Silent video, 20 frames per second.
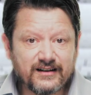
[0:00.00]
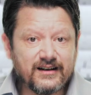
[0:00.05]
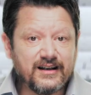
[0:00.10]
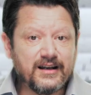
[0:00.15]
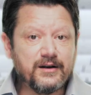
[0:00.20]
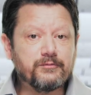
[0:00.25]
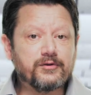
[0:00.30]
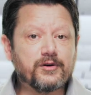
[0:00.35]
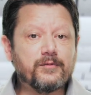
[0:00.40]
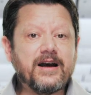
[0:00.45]

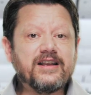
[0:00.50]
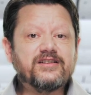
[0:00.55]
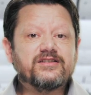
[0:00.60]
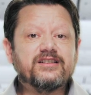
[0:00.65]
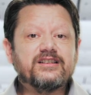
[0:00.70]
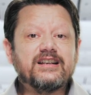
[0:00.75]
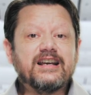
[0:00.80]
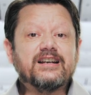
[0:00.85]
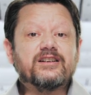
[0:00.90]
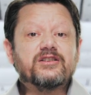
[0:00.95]

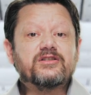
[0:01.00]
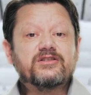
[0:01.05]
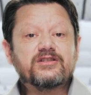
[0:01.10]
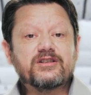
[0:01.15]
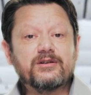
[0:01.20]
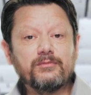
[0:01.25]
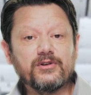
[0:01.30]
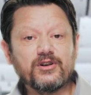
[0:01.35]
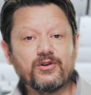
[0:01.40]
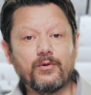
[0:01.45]
implemented in a
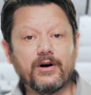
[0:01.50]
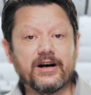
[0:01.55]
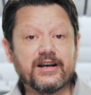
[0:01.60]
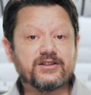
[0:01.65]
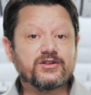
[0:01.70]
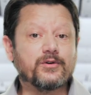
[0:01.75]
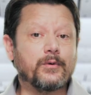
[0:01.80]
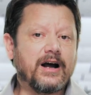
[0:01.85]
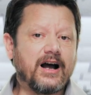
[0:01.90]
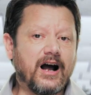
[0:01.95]
similar way
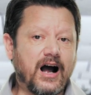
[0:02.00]
to our